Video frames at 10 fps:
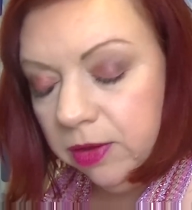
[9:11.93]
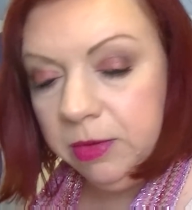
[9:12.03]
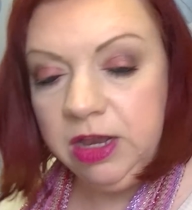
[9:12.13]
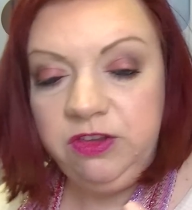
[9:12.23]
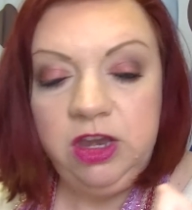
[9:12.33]
I'm
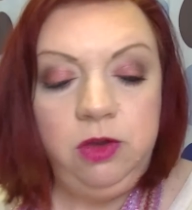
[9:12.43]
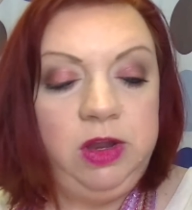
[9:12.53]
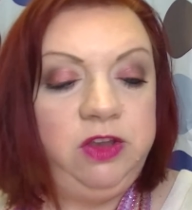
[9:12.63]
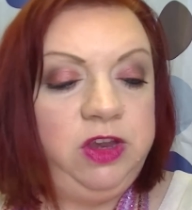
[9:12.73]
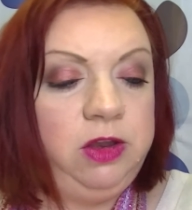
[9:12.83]

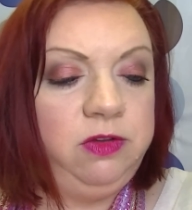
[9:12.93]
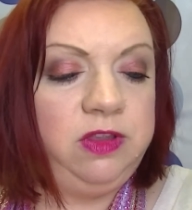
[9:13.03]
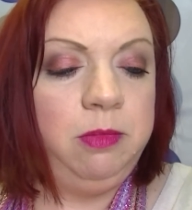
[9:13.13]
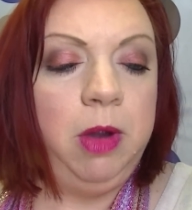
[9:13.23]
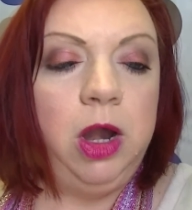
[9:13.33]
continuing to use
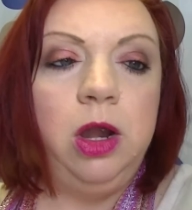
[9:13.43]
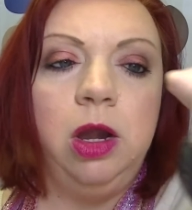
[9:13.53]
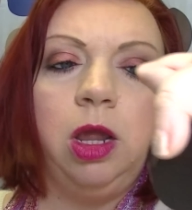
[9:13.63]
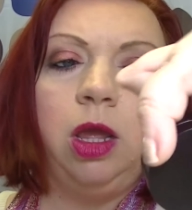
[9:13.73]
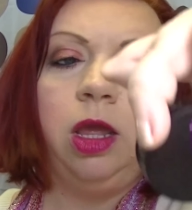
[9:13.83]
the
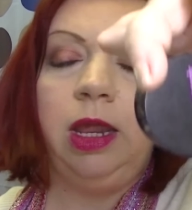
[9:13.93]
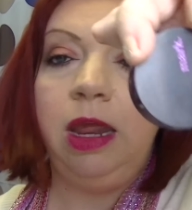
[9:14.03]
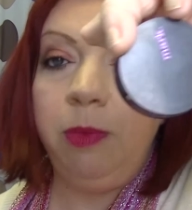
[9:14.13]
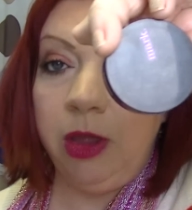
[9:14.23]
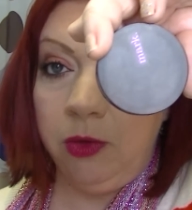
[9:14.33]
MARC
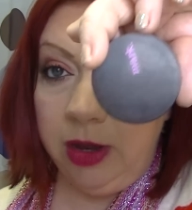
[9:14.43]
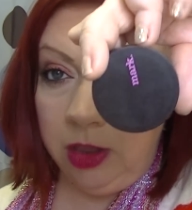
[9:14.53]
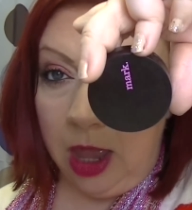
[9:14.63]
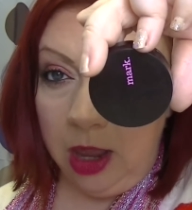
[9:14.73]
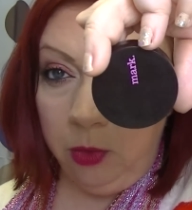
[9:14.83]
Keep It Going
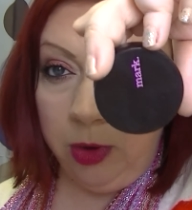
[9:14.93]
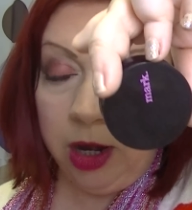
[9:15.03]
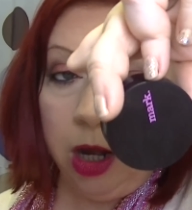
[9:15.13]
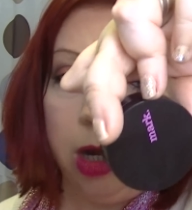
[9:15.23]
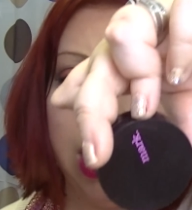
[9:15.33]
Long
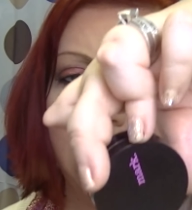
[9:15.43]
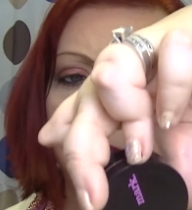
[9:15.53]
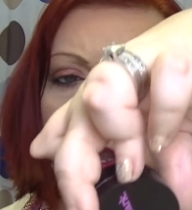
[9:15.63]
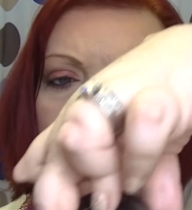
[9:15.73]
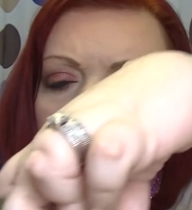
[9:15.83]

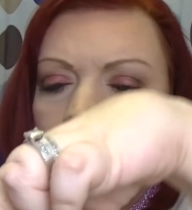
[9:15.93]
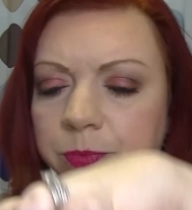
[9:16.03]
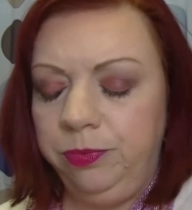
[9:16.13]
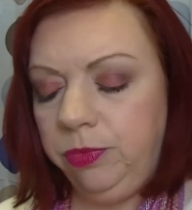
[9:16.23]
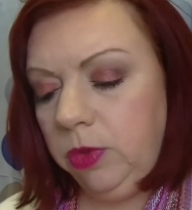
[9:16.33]
um,
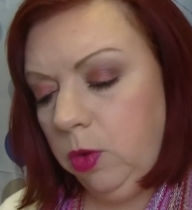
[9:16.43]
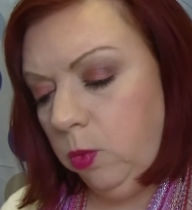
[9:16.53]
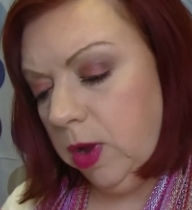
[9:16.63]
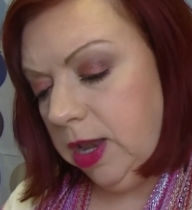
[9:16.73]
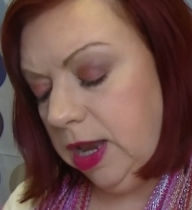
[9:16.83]

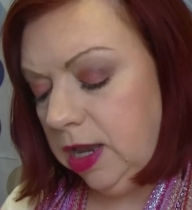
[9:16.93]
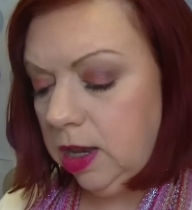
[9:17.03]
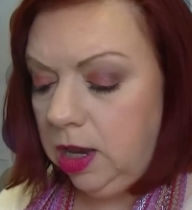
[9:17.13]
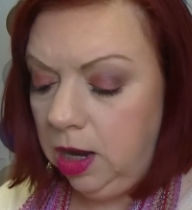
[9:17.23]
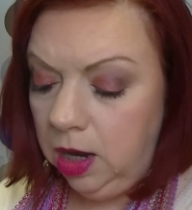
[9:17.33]
one
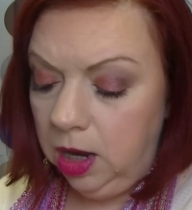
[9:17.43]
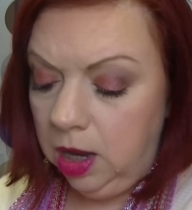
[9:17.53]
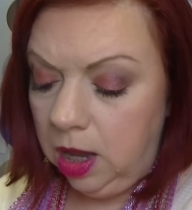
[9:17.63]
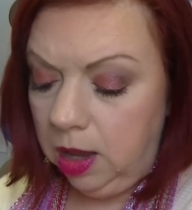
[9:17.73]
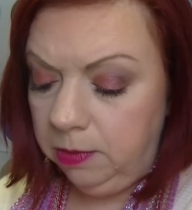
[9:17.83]
in
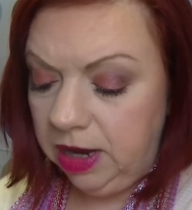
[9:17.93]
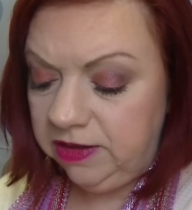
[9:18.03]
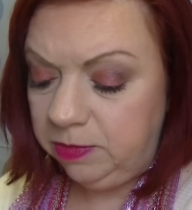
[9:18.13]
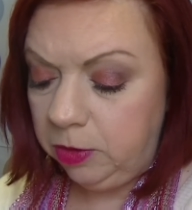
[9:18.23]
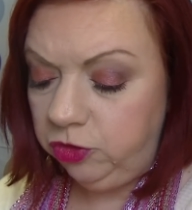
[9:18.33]
um,
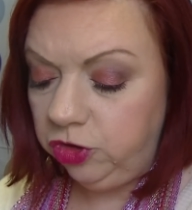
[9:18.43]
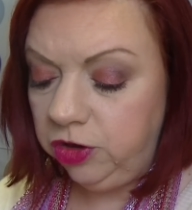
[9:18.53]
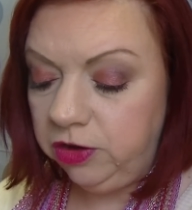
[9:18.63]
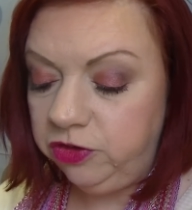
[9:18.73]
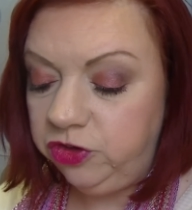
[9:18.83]
exposure.
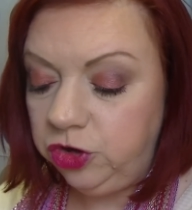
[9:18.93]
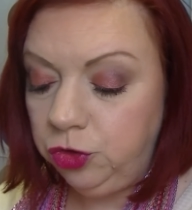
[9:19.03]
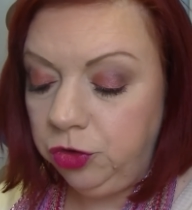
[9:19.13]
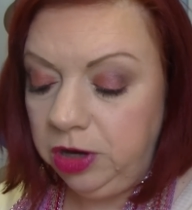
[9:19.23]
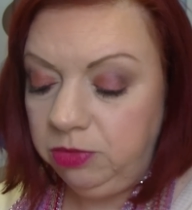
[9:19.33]
There's two
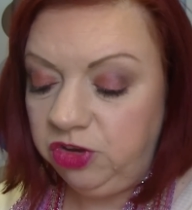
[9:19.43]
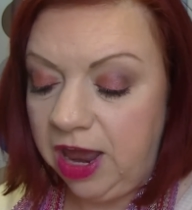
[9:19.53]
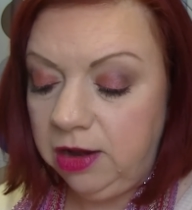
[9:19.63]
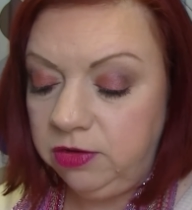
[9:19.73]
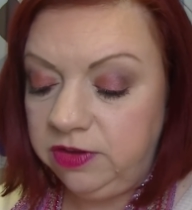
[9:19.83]
cream
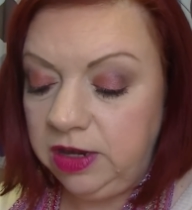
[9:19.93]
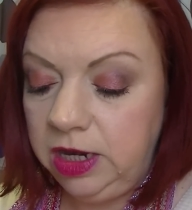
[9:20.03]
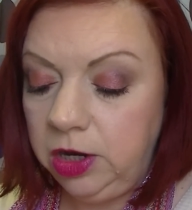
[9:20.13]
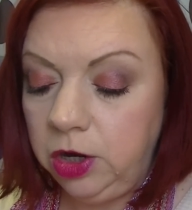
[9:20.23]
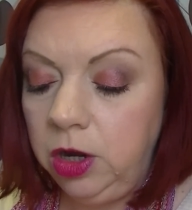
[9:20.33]
shadows in
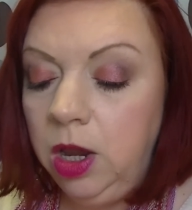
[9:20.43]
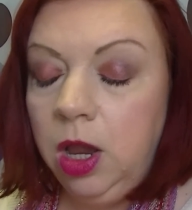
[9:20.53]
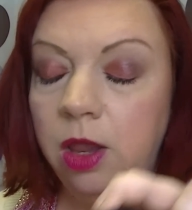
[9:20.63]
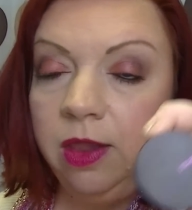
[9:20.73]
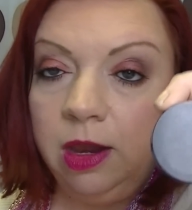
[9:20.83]
here.
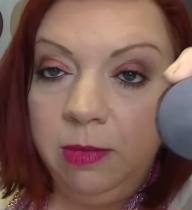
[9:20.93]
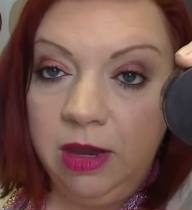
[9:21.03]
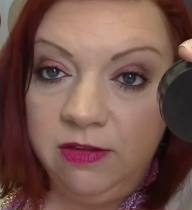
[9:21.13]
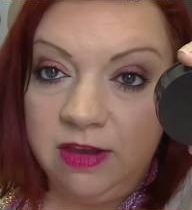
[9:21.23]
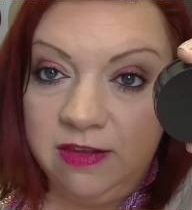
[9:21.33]
They can be
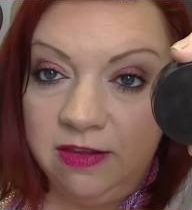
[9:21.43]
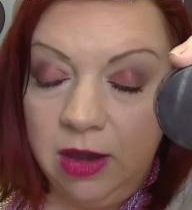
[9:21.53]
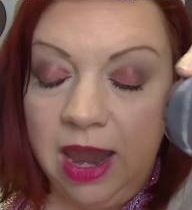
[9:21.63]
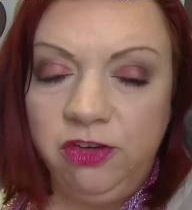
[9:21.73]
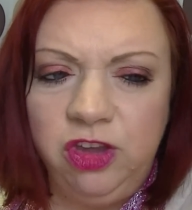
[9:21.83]
used as,
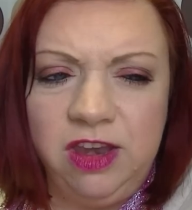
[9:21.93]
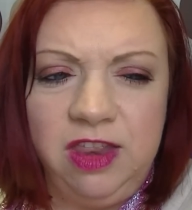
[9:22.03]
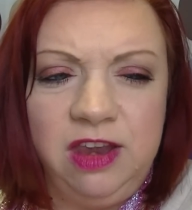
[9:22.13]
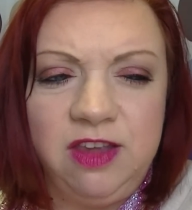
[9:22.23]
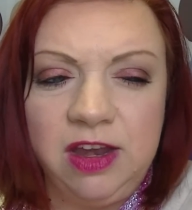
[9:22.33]
actually I
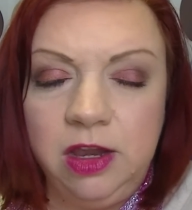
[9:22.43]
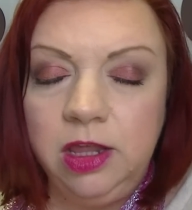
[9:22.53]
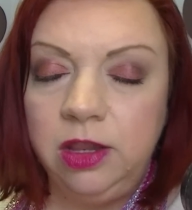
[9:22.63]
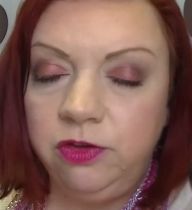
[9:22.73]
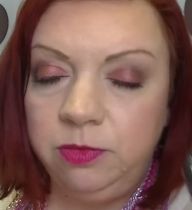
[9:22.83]
think
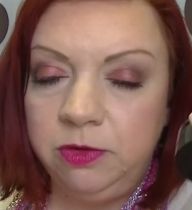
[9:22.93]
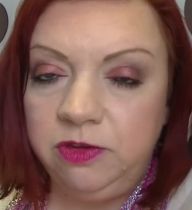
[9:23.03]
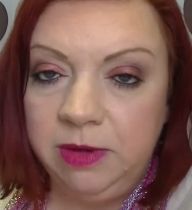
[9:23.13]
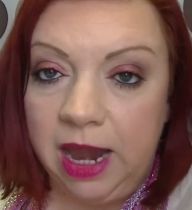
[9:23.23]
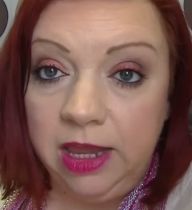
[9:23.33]
technically they're supposed
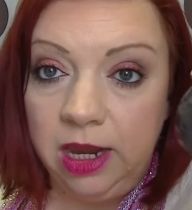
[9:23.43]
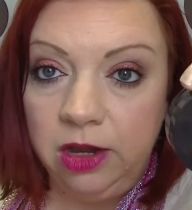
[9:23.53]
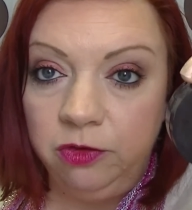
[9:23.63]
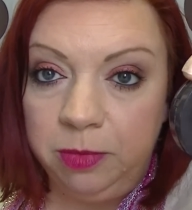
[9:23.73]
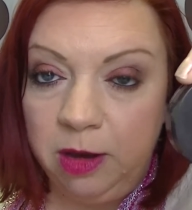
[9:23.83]
to be
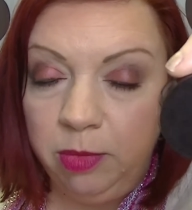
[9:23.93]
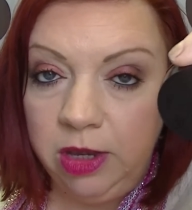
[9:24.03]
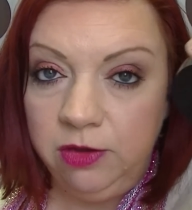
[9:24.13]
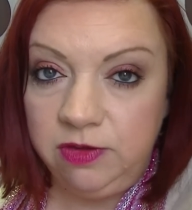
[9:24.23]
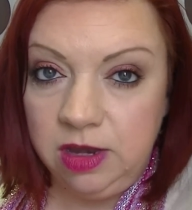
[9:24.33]
eyeliners, but I've been
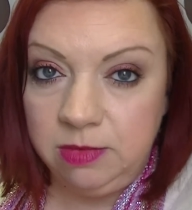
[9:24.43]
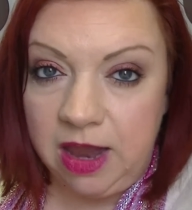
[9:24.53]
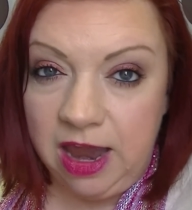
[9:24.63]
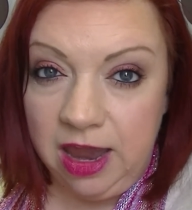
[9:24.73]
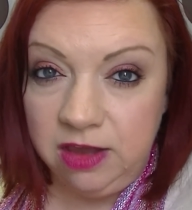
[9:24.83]
using them
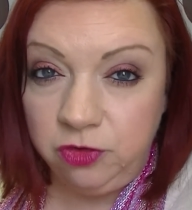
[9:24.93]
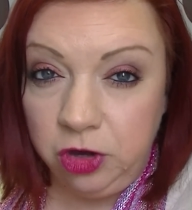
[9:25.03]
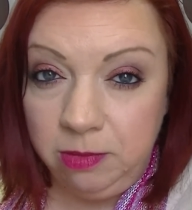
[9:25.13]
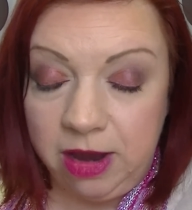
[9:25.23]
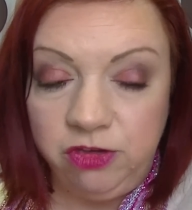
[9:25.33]
as
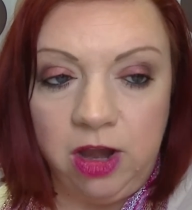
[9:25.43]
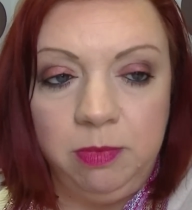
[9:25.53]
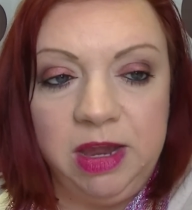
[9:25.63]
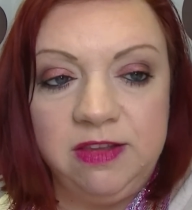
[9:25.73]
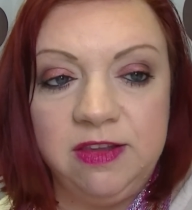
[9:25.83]
cream eyeshadow
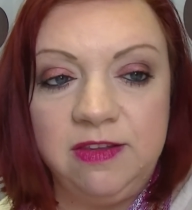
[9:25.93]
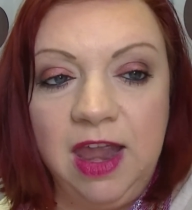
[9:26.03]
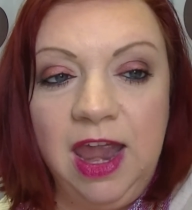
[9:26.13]
bases.